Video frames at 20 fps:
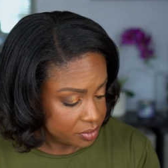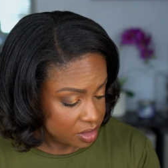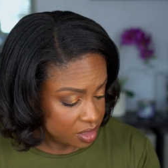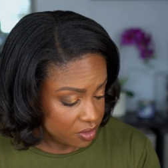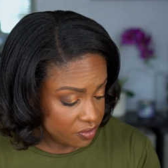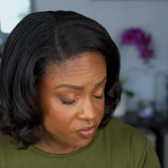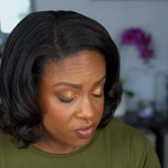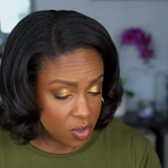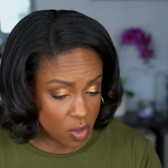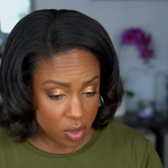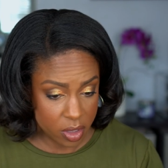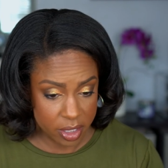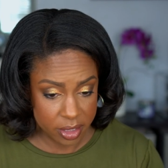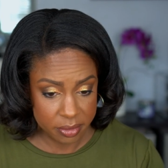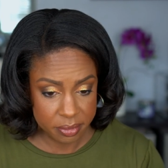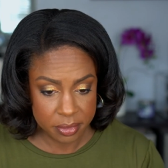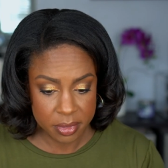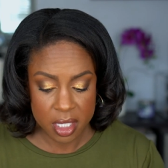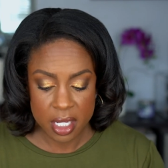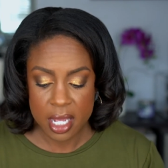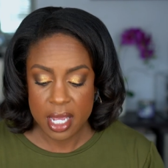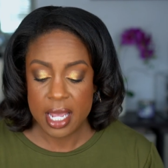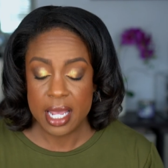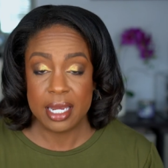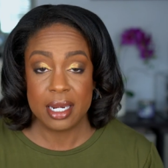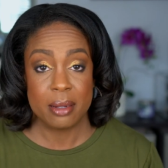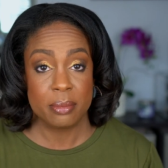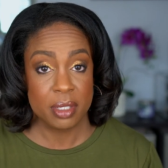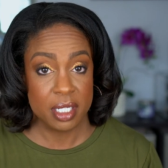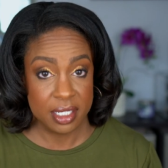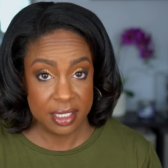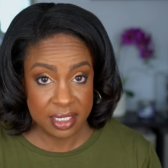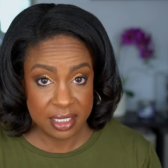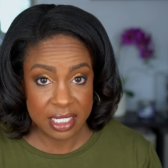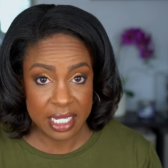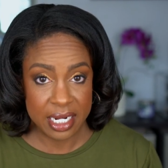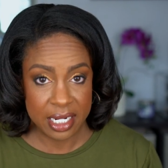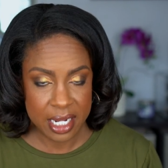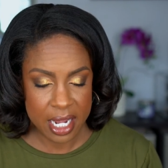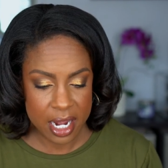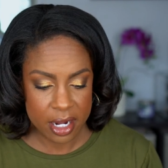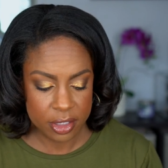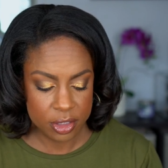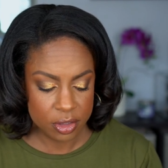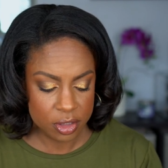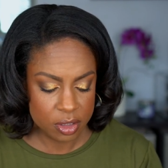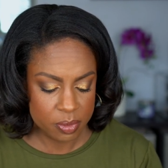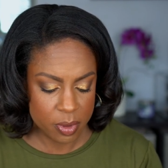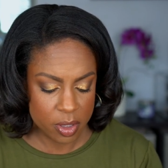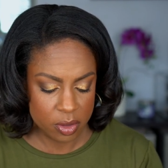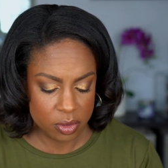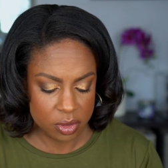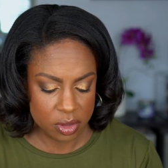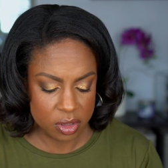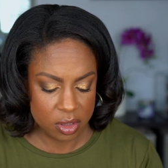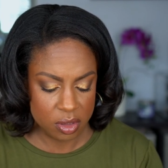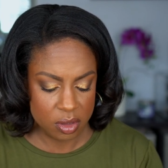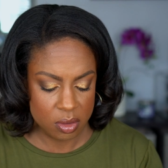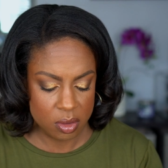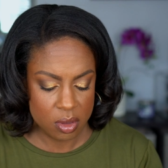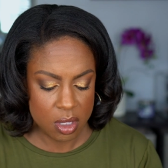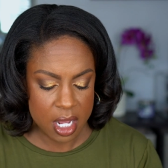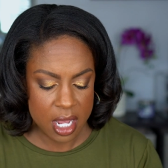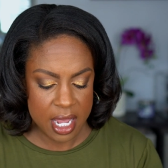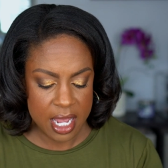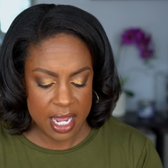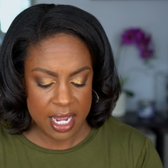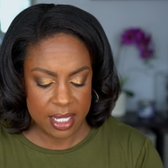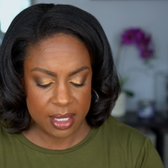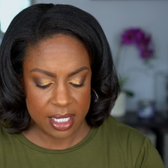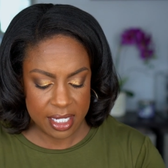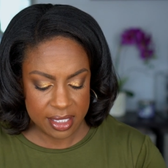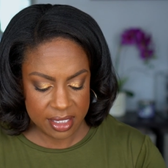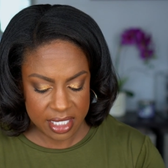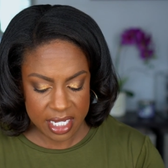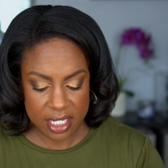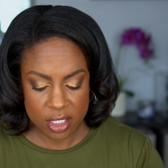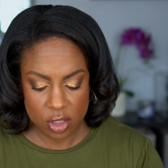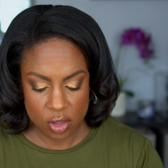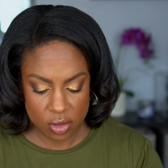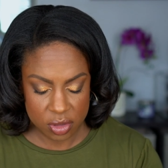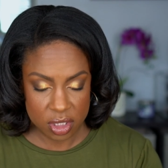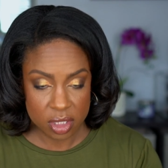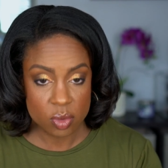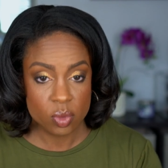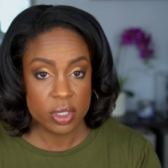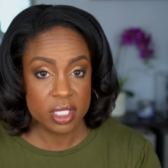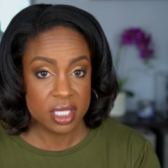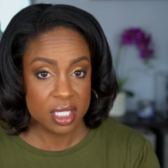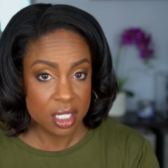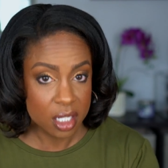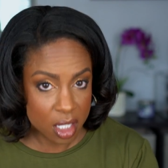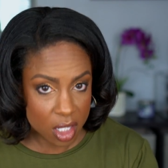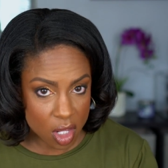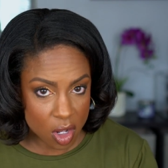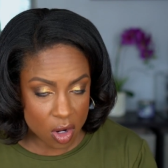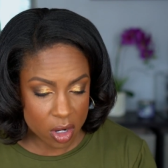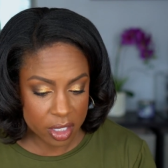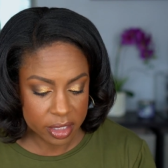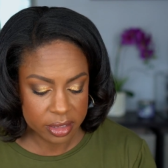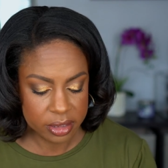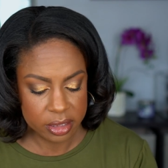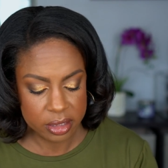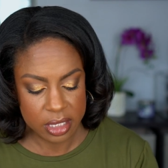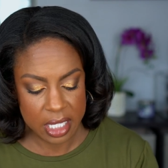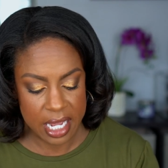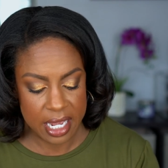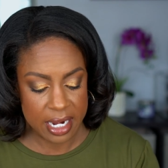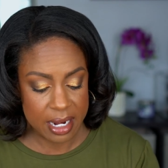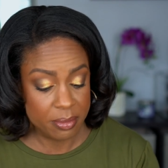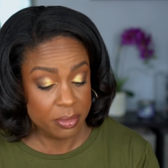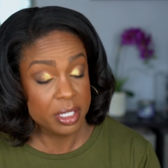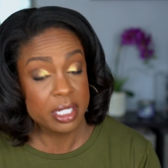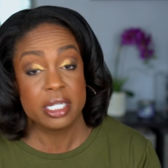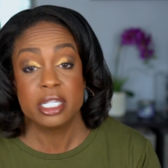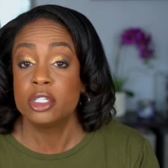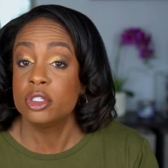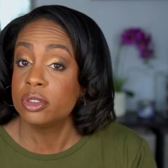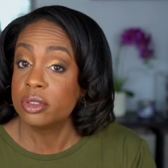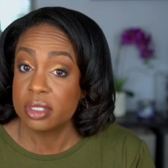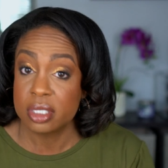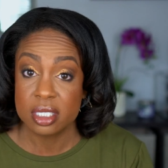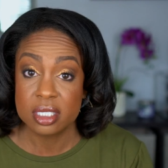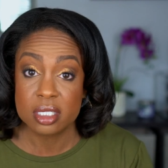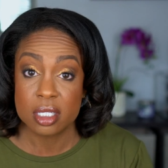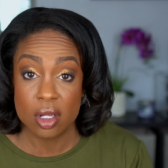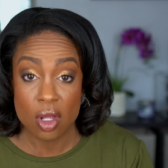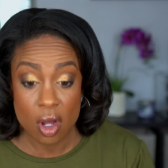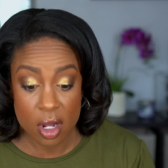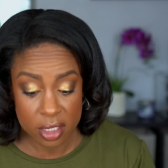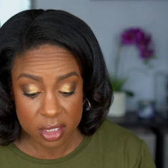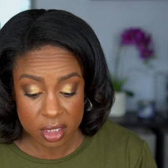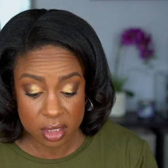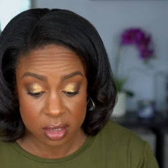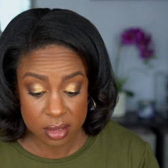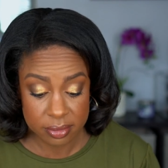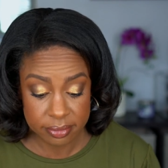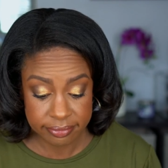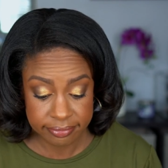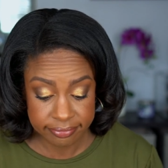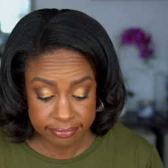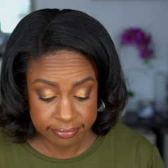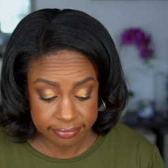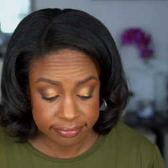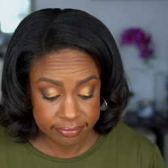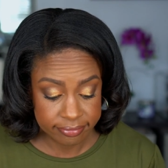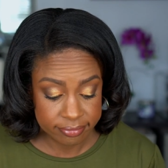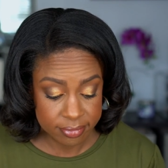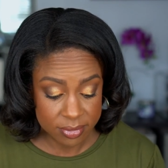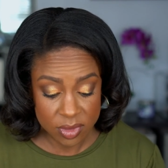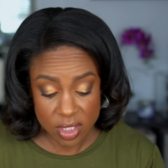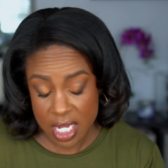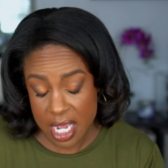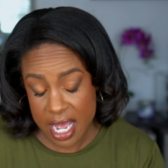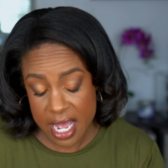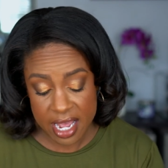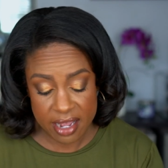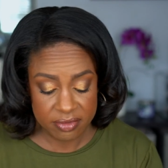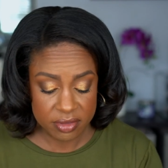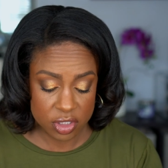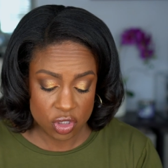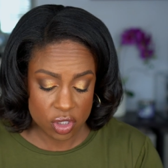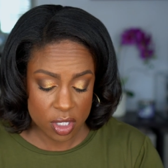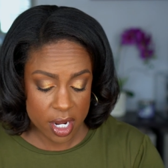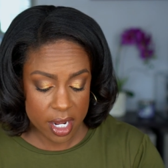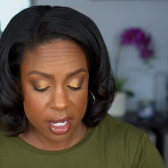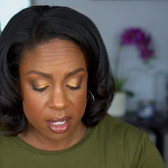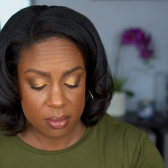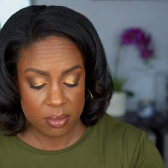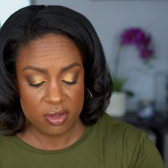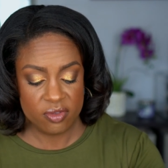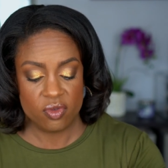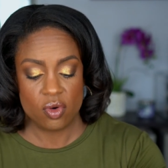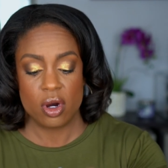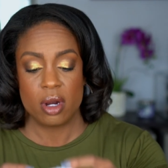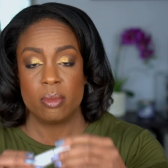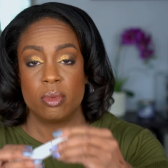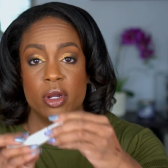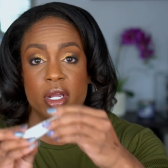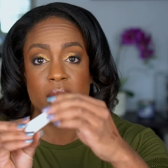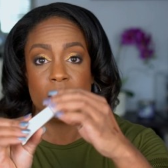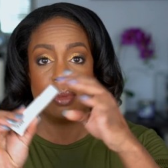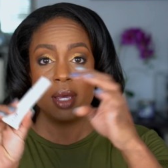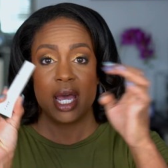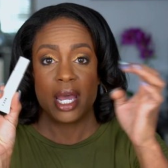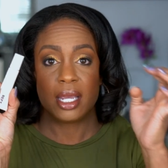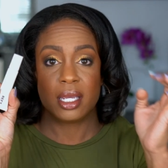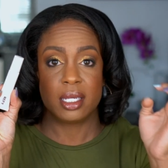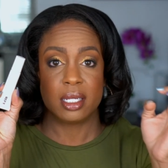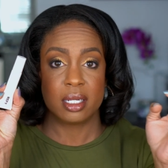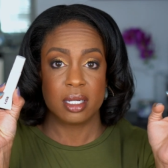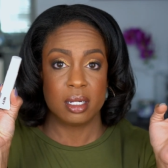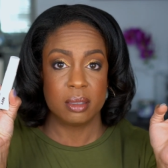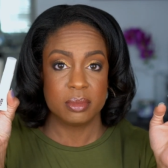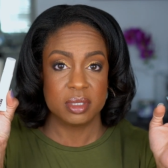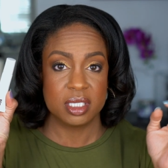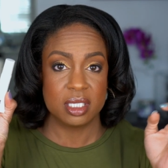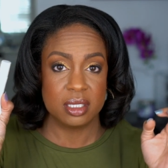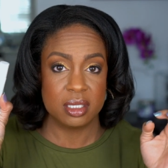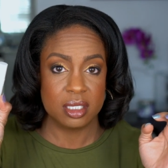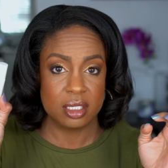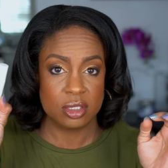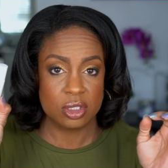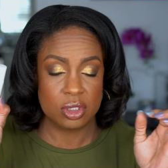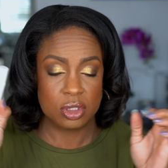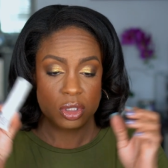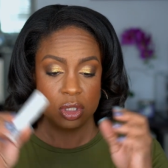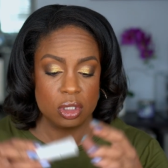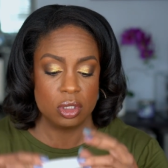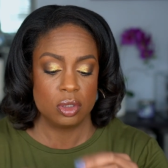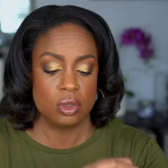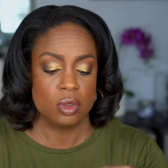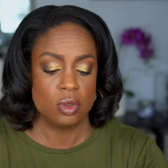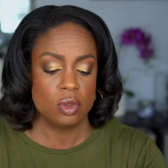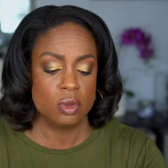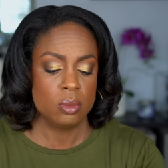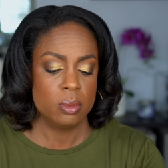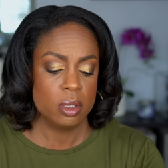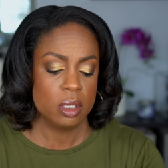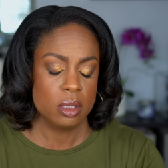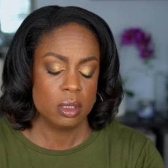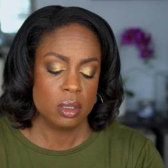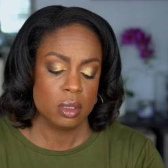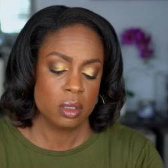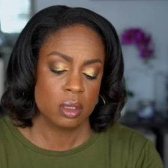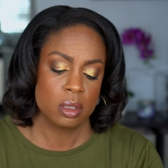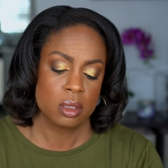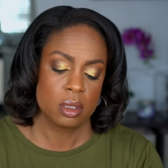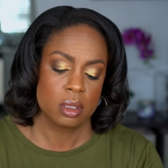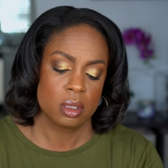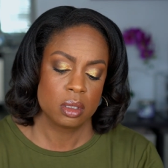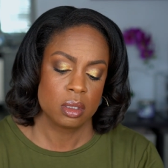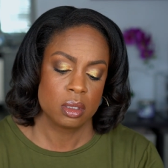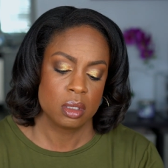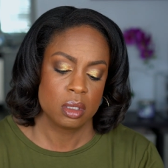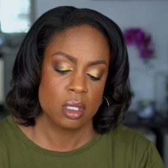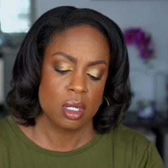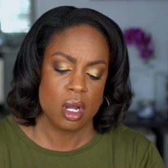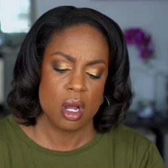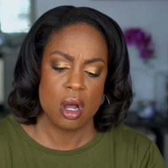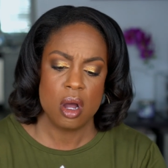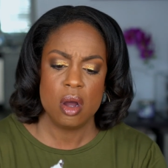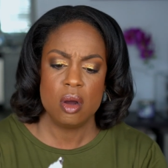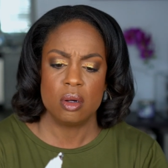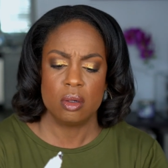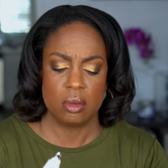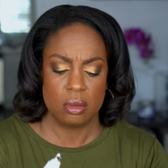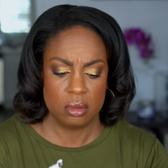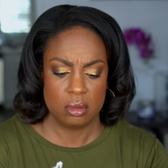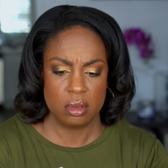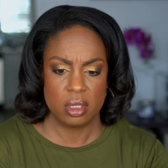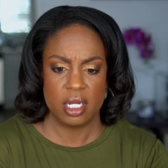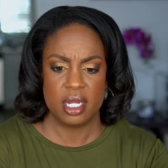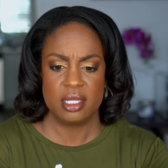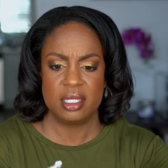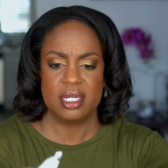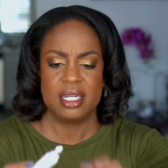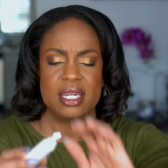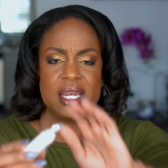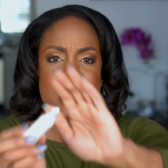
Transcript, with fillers: the fawn, and I'm going to set it how you're supposed to. And they say use it with the gloss, and I'm going to use this gloss. I have to try it before I bring it back. It comes in this tube. Oh, and then